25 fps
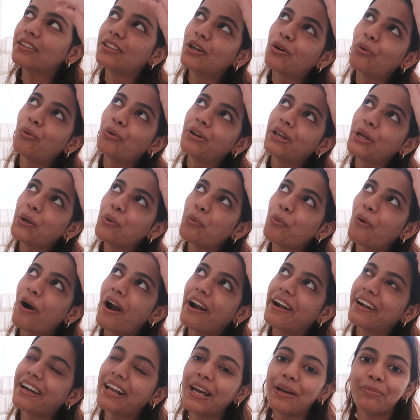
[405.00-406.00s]
the only
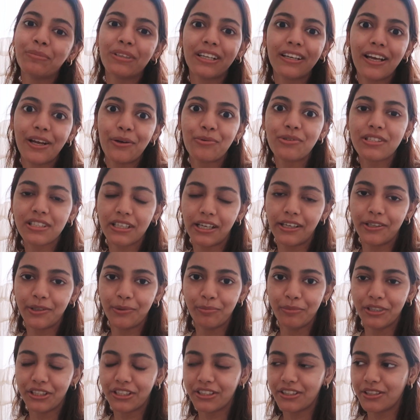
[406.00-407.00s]
one time that I was
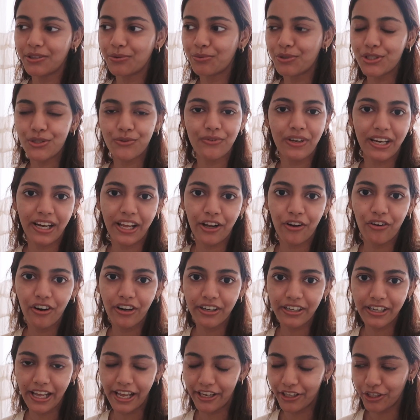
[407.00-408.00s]
admitted was when I
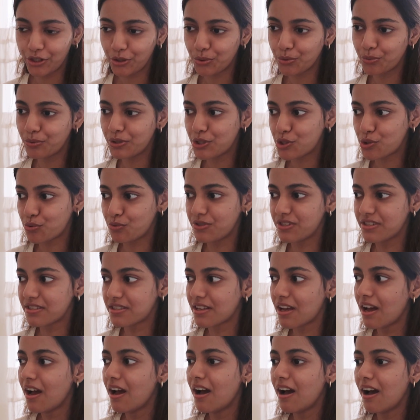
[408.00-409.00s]
got dengue, which was